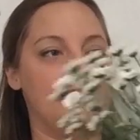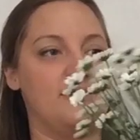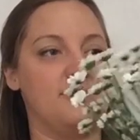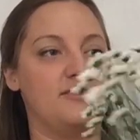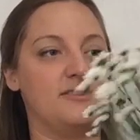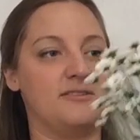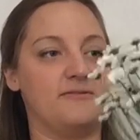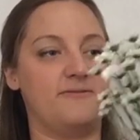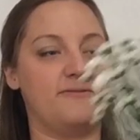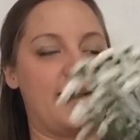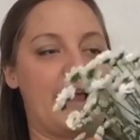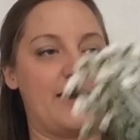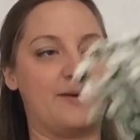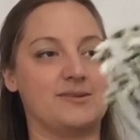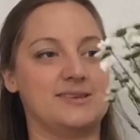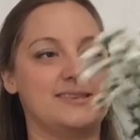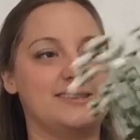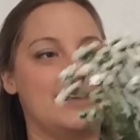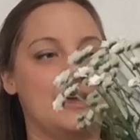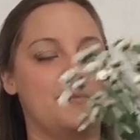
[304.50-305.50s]
the
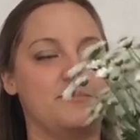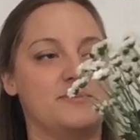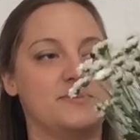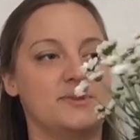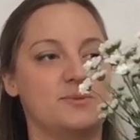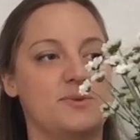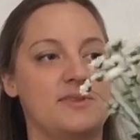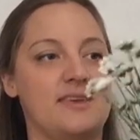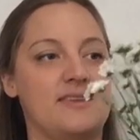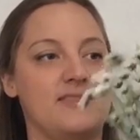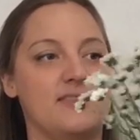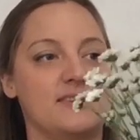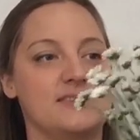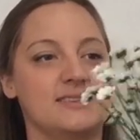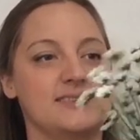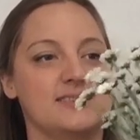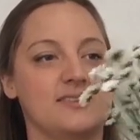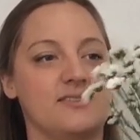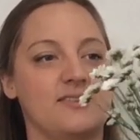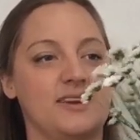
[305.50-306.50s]
flower stems within the
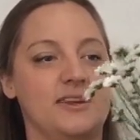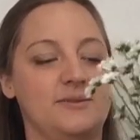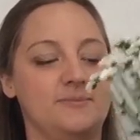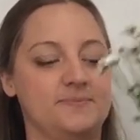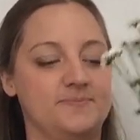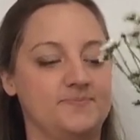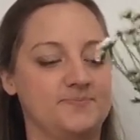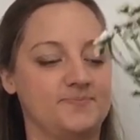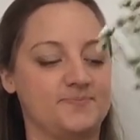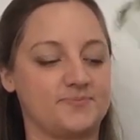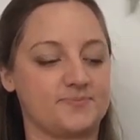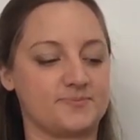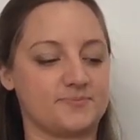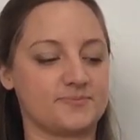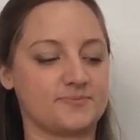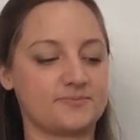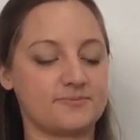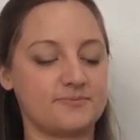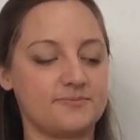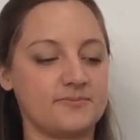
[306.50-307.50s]
design.
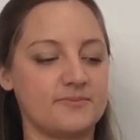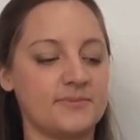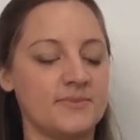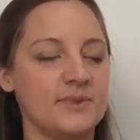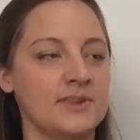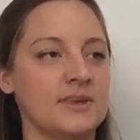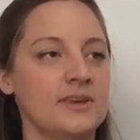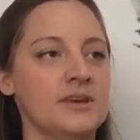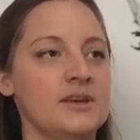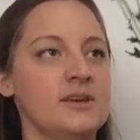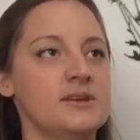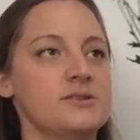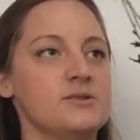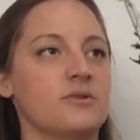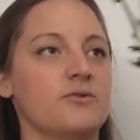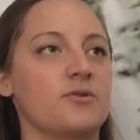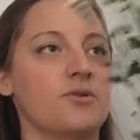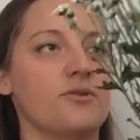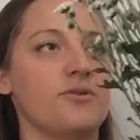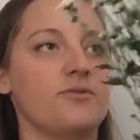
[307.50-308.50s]

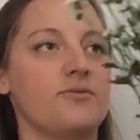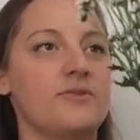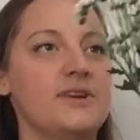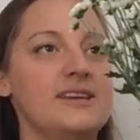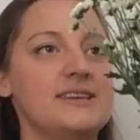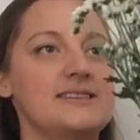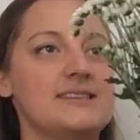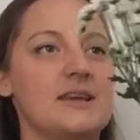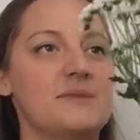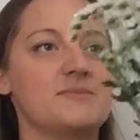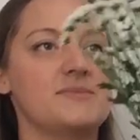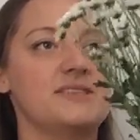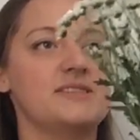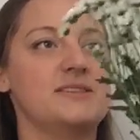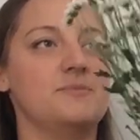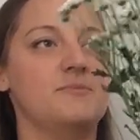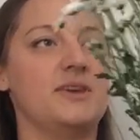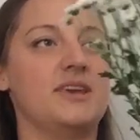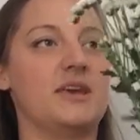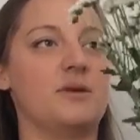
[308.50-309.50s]
So I've got 3 stems
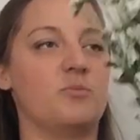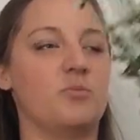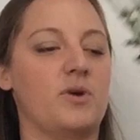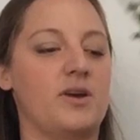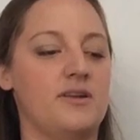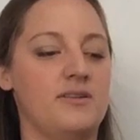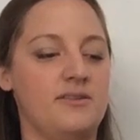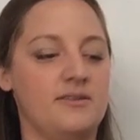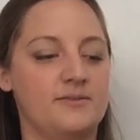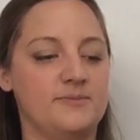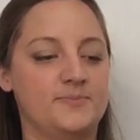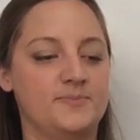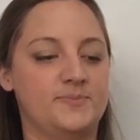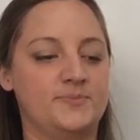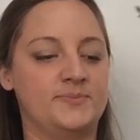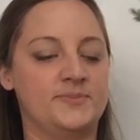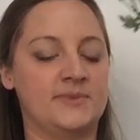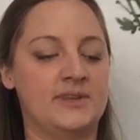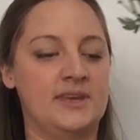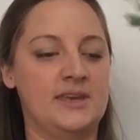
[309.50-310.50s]
to begin with,
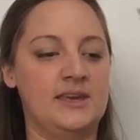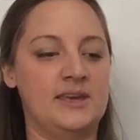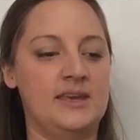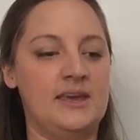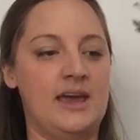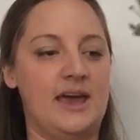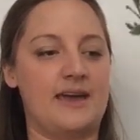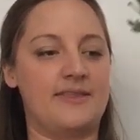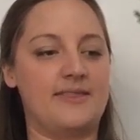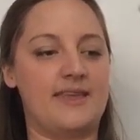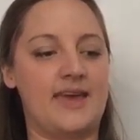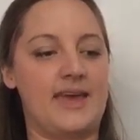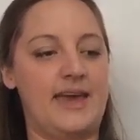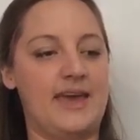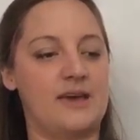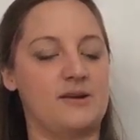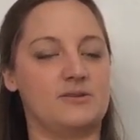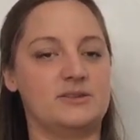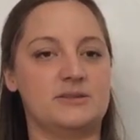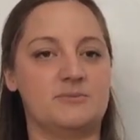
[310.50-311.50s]
and they're
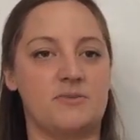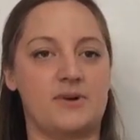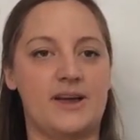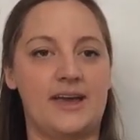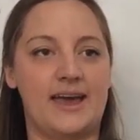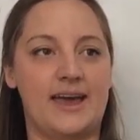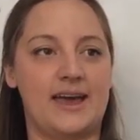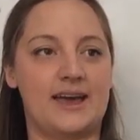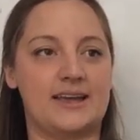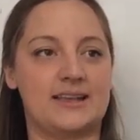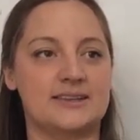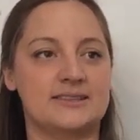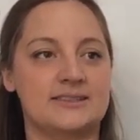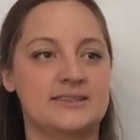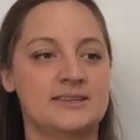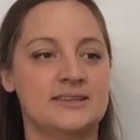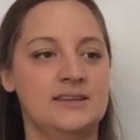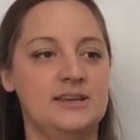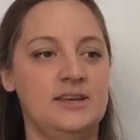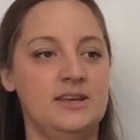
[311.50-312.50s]
held in my
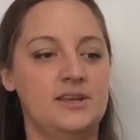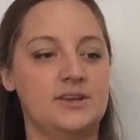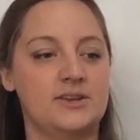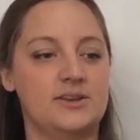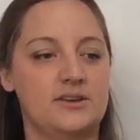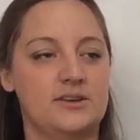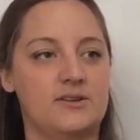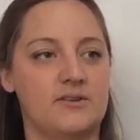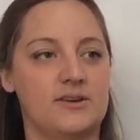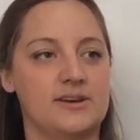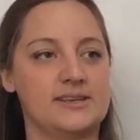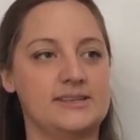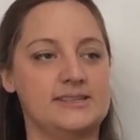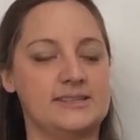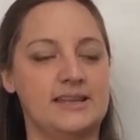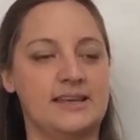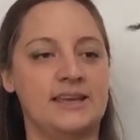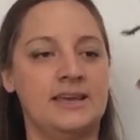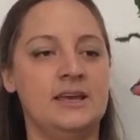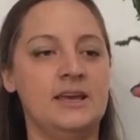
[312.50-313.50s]
hand
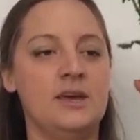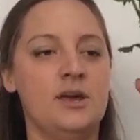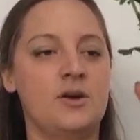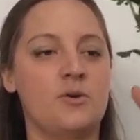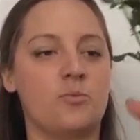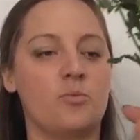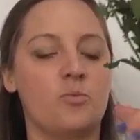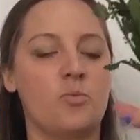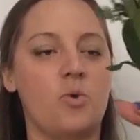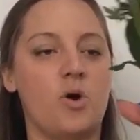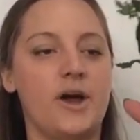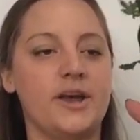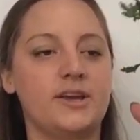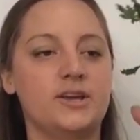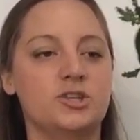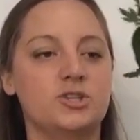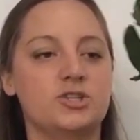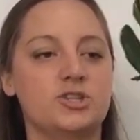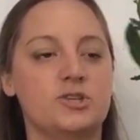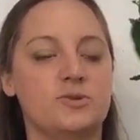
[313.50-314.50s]
nicely. What I
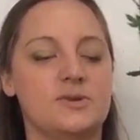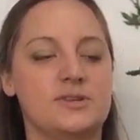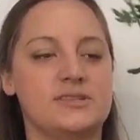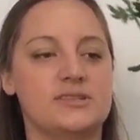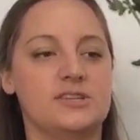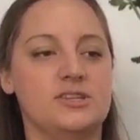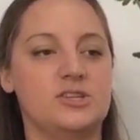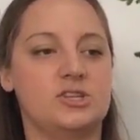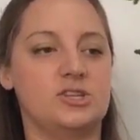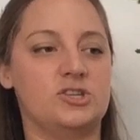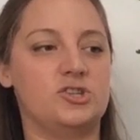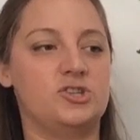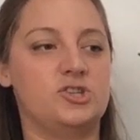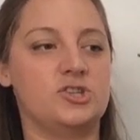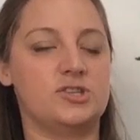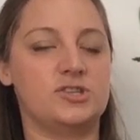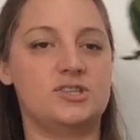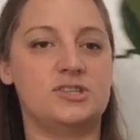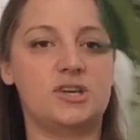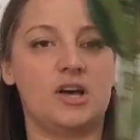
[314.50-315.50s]
can do is
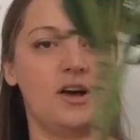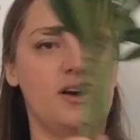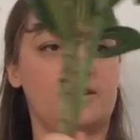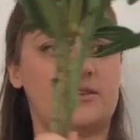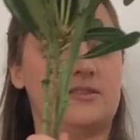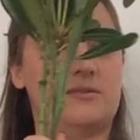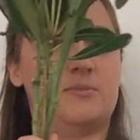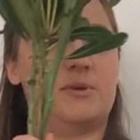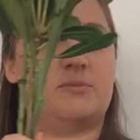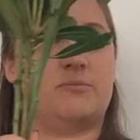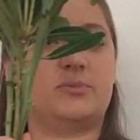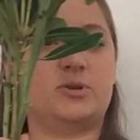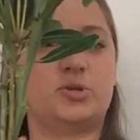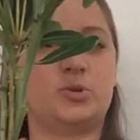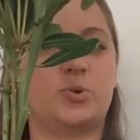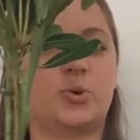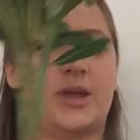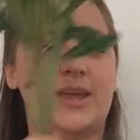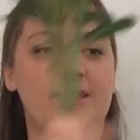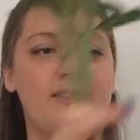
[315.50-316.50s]
just tuck them in
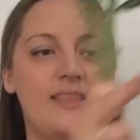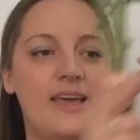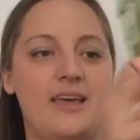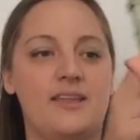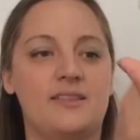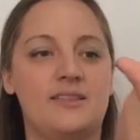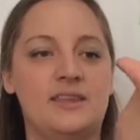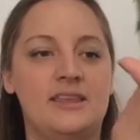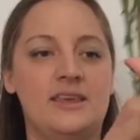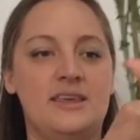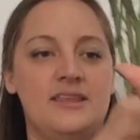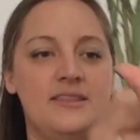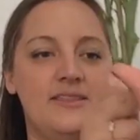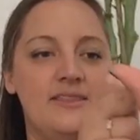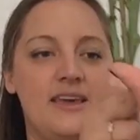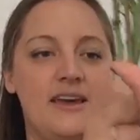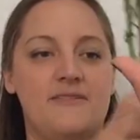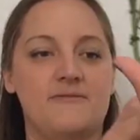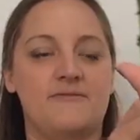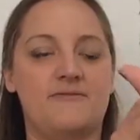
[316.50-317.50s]
between that
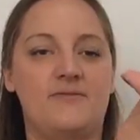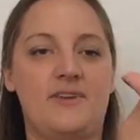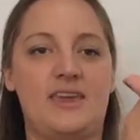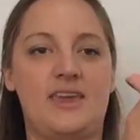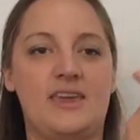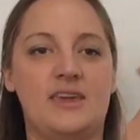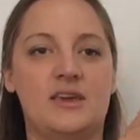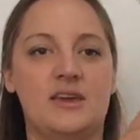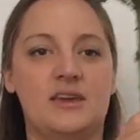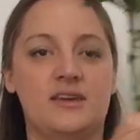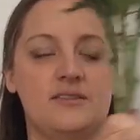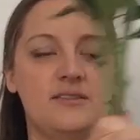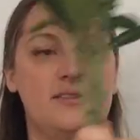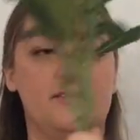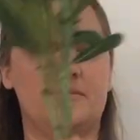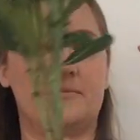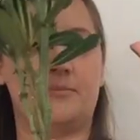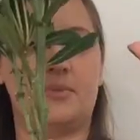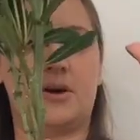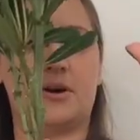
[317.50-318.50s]
V
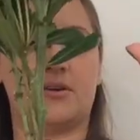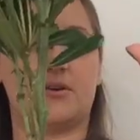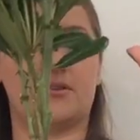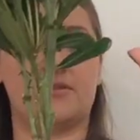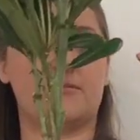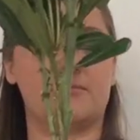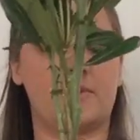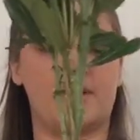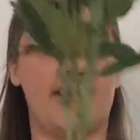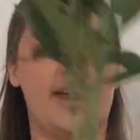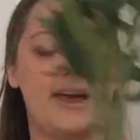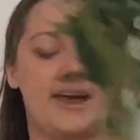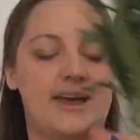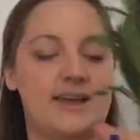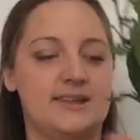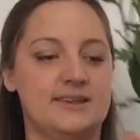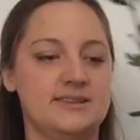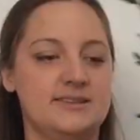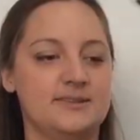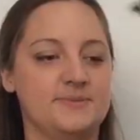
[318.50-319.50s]
part of my
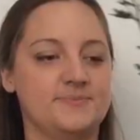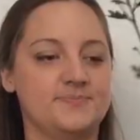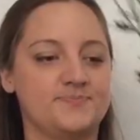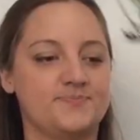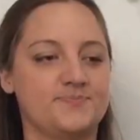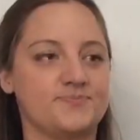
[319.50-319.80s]
hand,